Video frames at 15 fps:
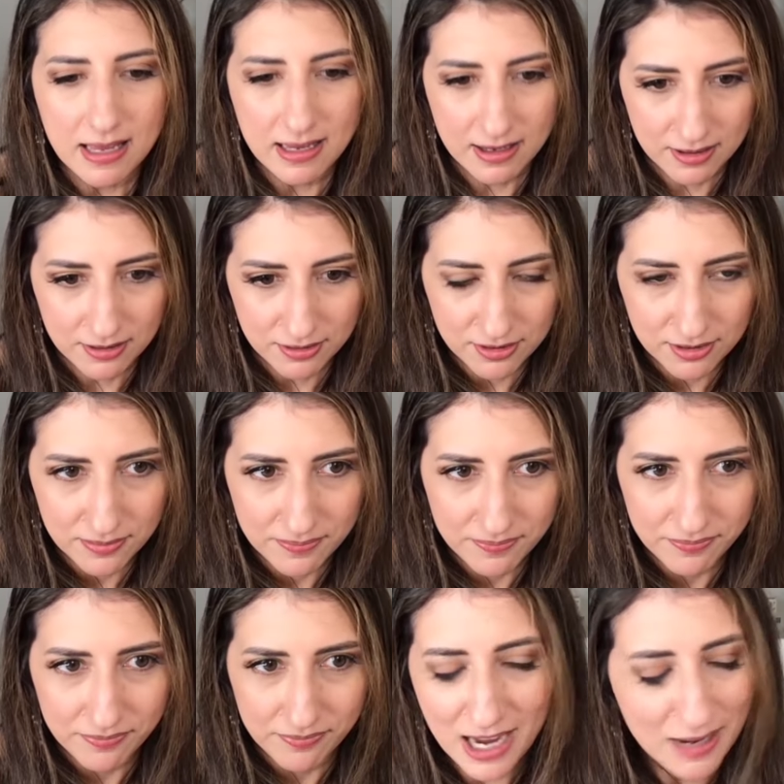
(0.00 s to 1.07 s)
And
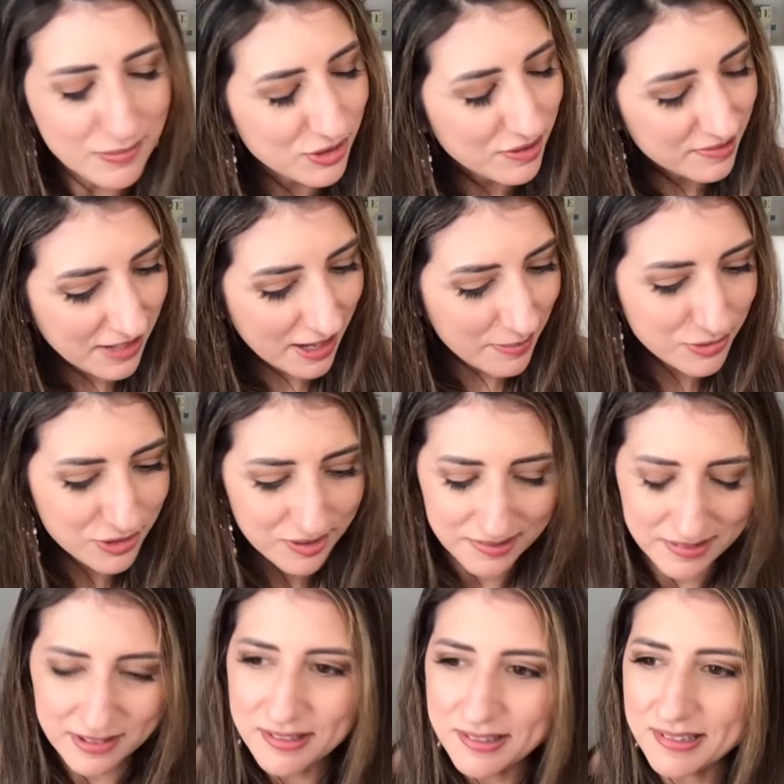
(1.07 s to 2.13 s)
I'm just I'm
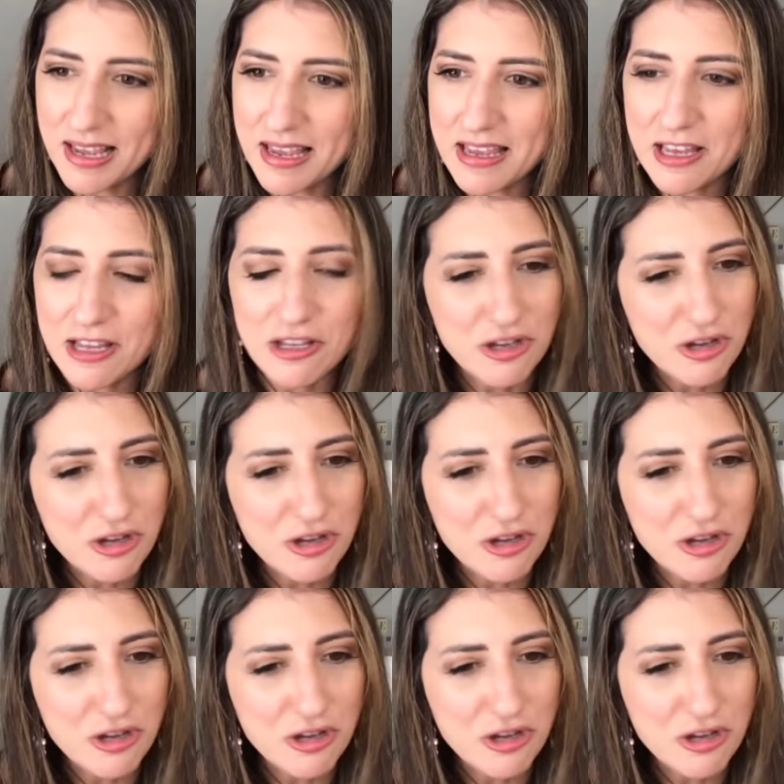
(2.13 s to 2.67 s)
just gonna say it,